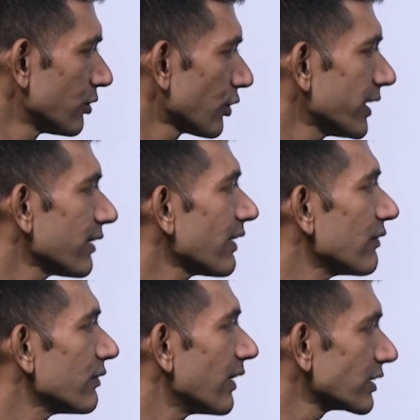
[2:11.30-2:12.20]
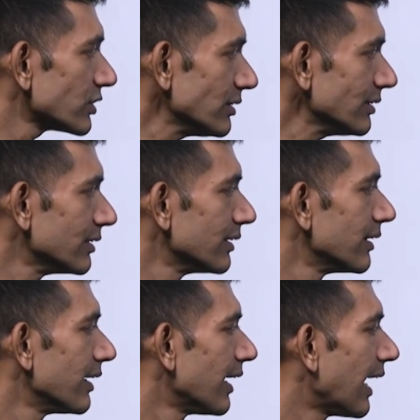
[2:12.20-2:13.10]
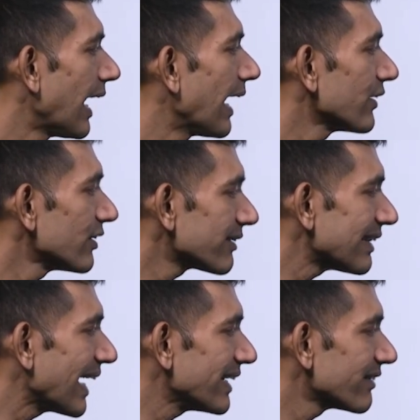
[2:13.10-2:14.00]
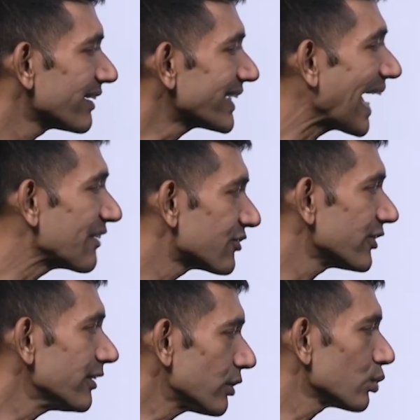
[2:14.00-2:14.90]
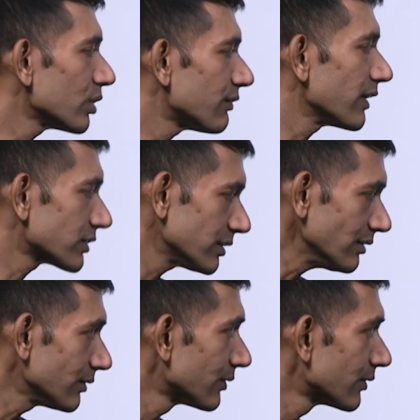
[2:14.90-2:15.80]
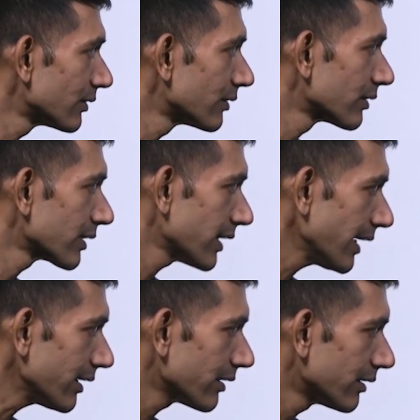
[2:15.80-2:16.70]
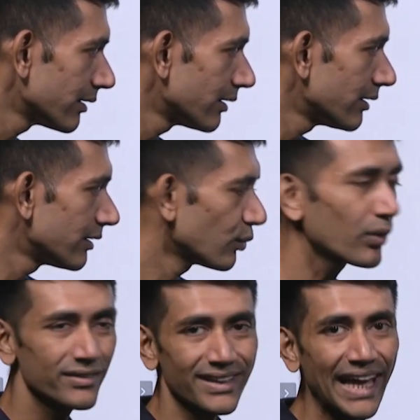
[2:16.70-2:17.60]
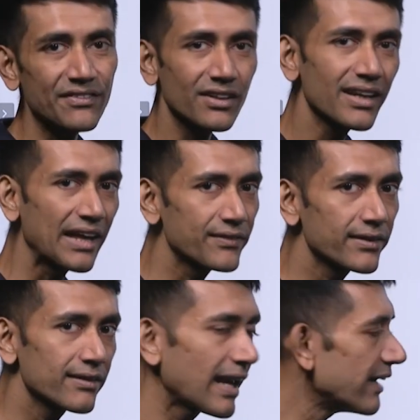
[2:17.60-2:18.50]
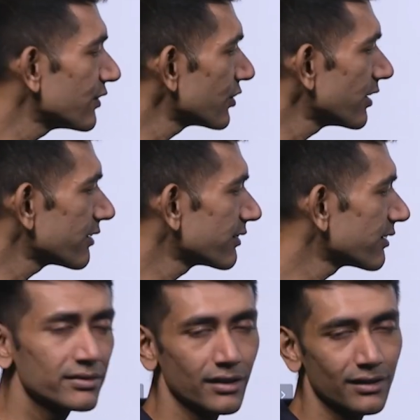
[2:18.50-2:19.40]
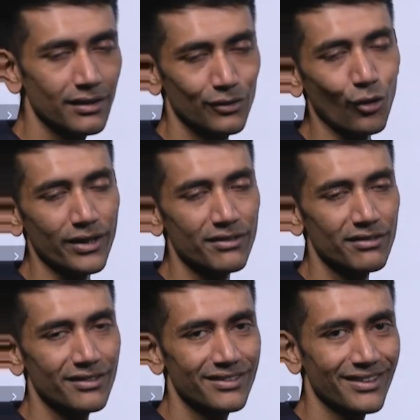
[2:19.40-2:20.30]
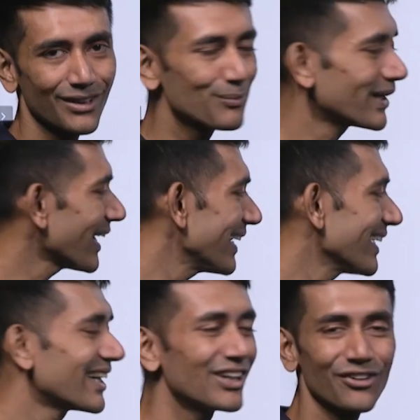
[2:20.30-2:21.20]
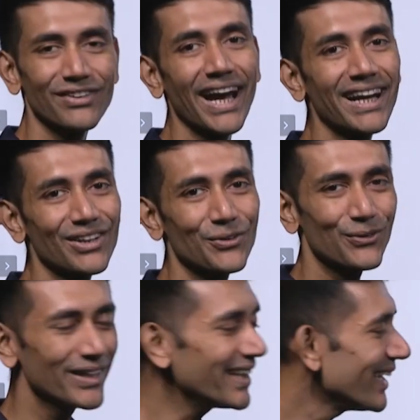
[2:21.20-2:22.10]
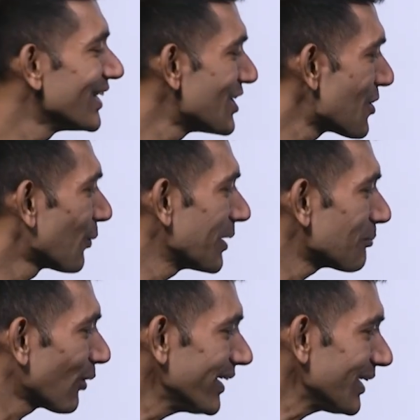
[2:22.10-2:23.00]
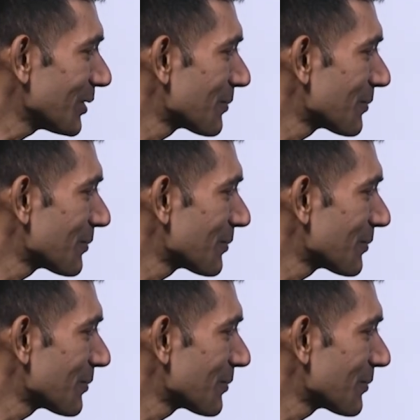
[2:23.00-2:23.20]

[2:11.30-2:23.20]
So here we have a function and this line is a tangent to the function, correct? What is the tangent? Tangent is a line which intersects a circle, not necessarily circle, but any curve at only one point.